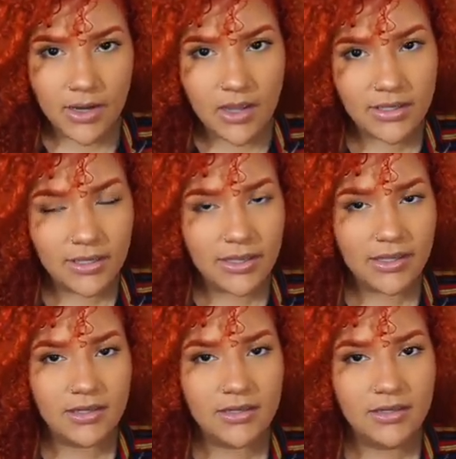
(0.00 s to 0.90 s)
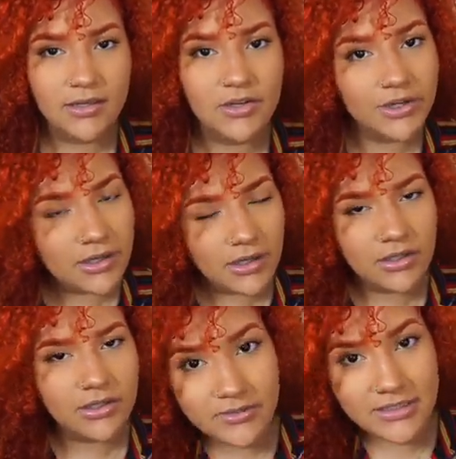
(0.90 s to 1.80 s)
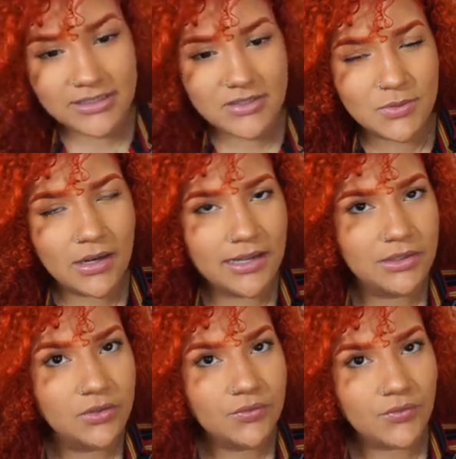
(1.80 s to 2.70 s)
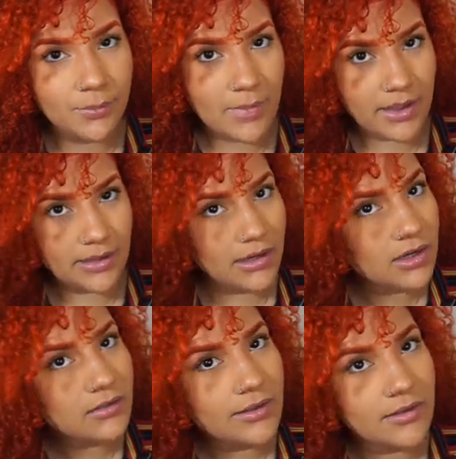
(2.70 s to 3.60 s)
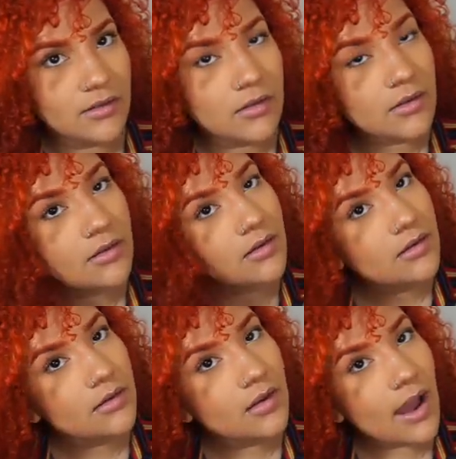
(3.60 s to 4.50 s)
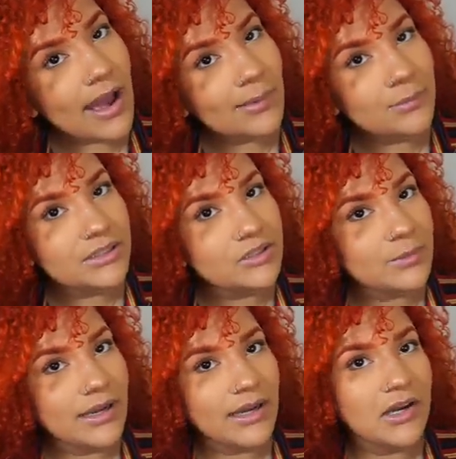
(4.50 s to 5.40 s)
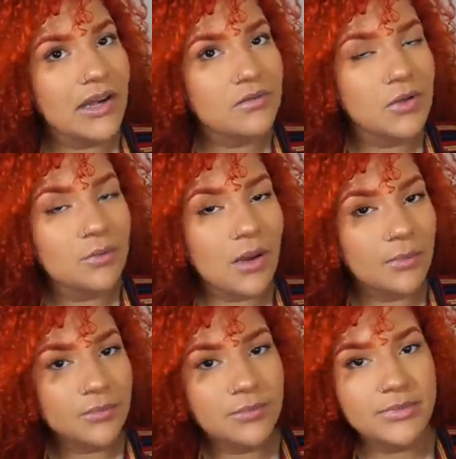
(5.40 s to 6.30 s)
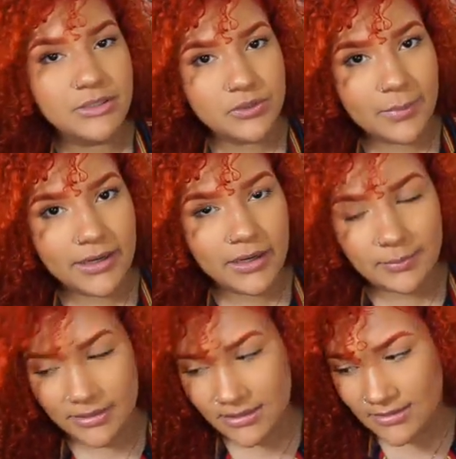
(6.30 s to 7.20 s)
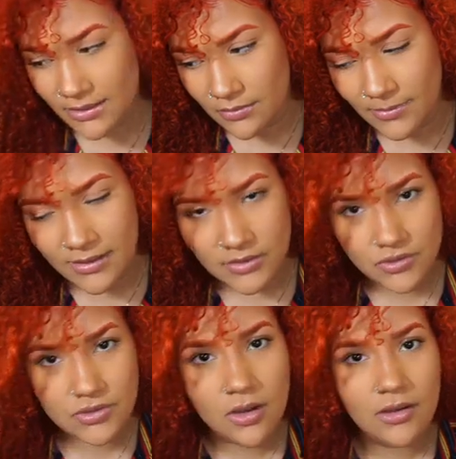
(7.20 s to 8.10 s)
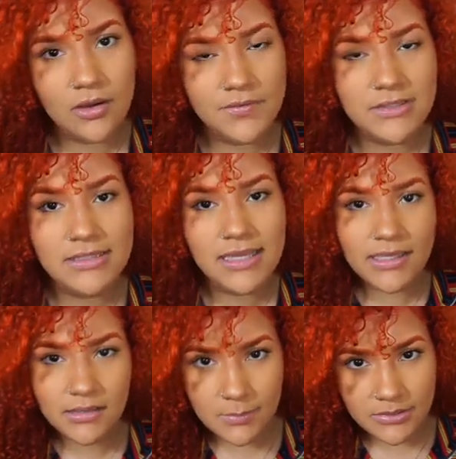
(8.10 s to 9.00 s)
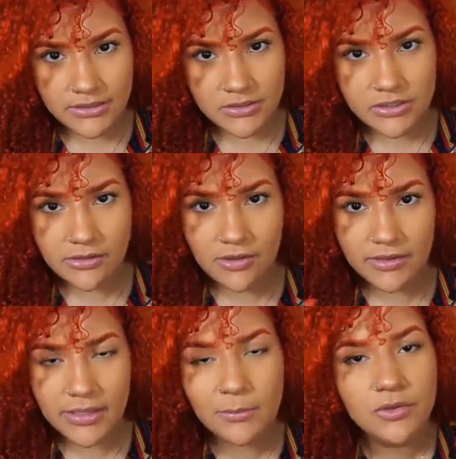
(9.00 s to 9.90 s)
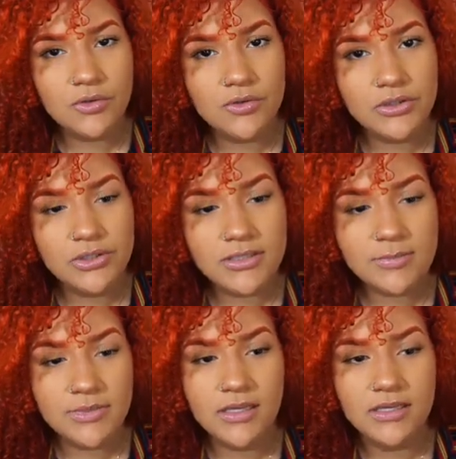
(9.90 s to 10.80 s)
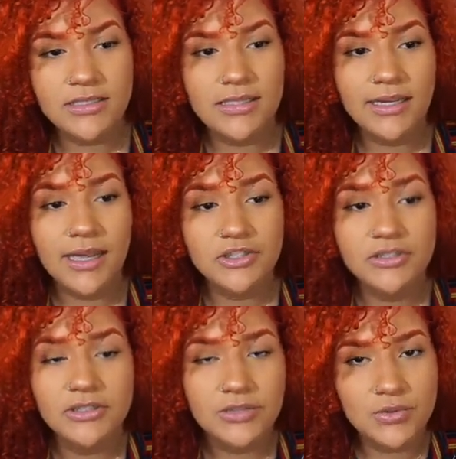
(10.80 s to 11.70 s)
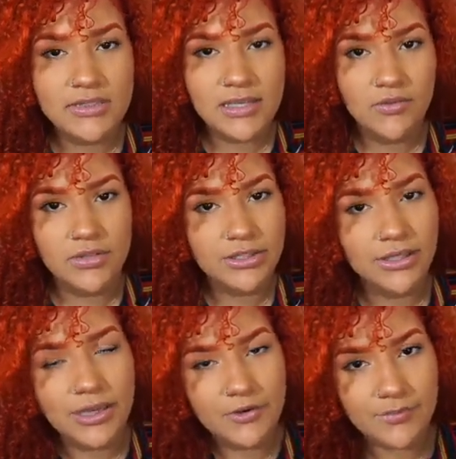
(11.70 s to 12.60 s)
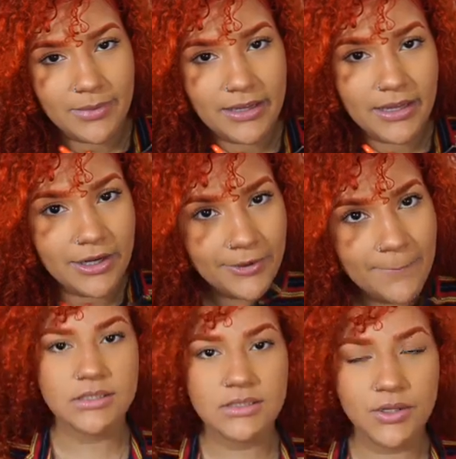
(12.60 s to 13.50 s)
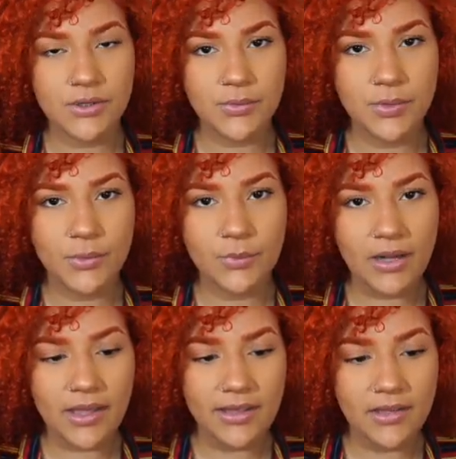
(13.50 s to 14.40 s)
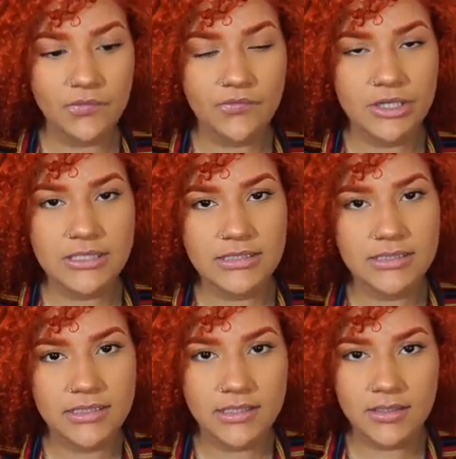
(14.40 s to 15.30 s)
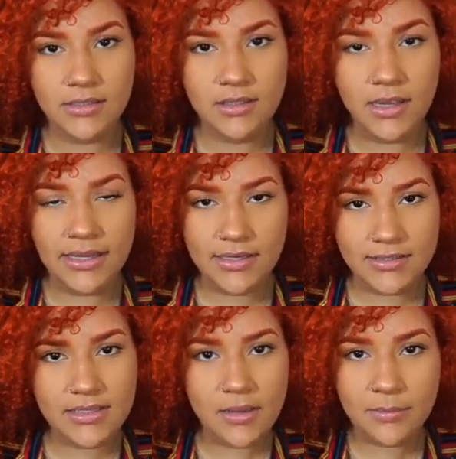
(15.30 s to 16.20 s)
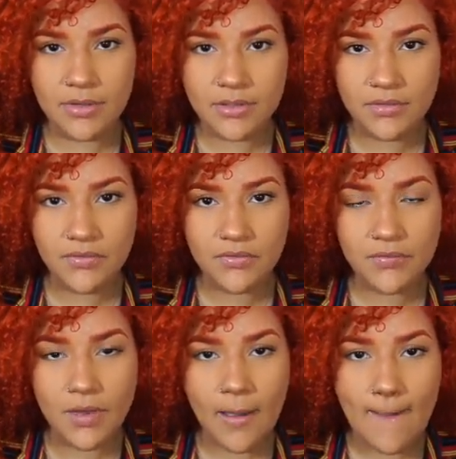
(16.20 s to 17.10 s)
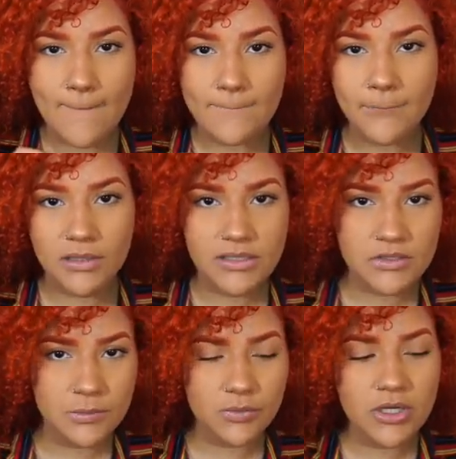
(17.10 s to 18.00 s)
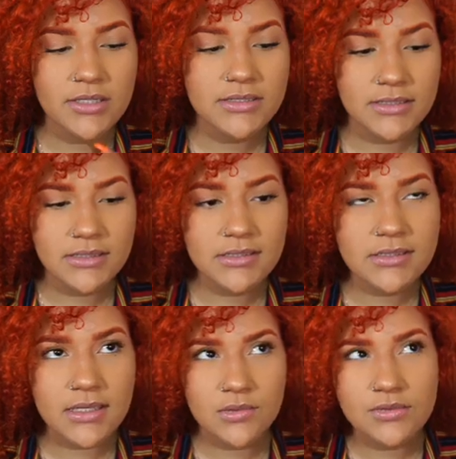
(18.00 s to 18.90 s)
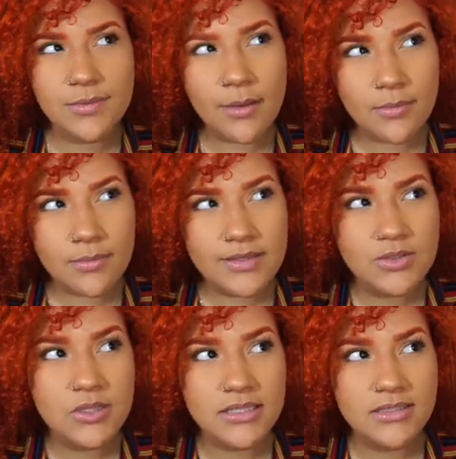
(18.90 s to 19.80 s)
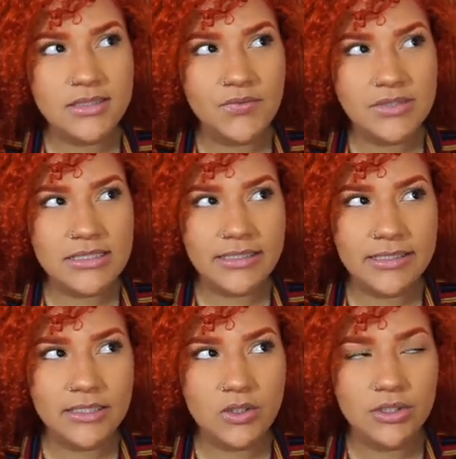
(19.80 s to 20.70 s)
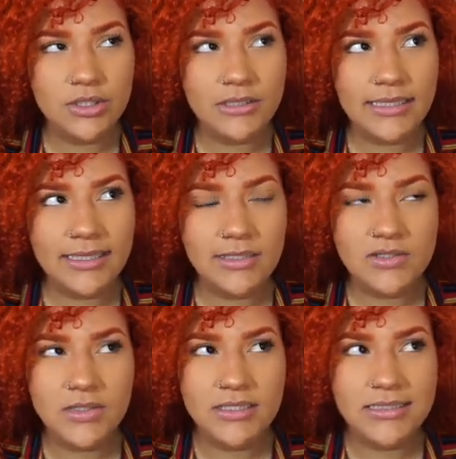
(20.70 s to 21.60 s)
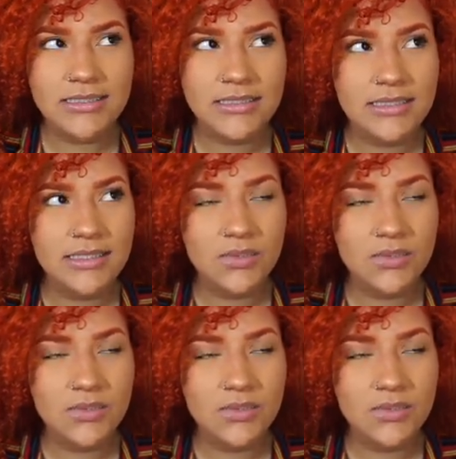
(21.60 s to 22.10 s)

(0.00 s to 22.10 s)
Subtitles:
How can I get it your color? This is what I do for my hair. Like, I bleach my hair. I have no problem with bleaching my hair because I know my hair is strong enough to take the bleach and all the chemicals, because I actually do take really good care of my hair. So when I first did any type of bleaching process, it was probably 2017 or late 2016.